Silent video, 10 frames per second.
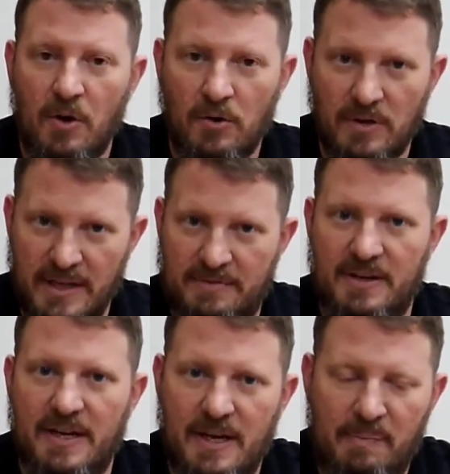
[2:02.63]
or leaving
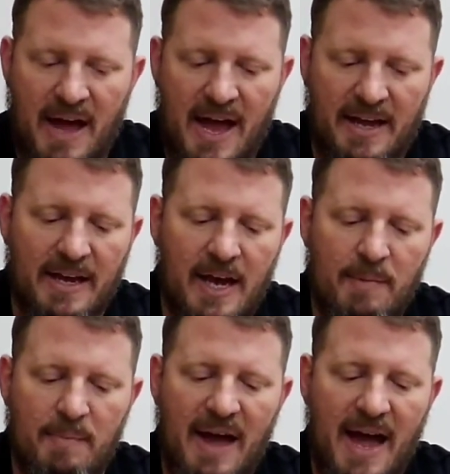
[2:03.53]
it in a pack and
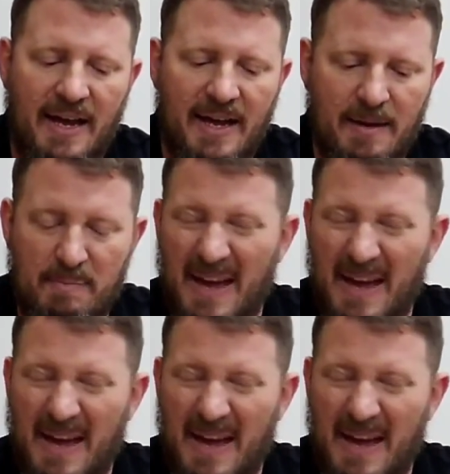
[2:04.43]
coming back and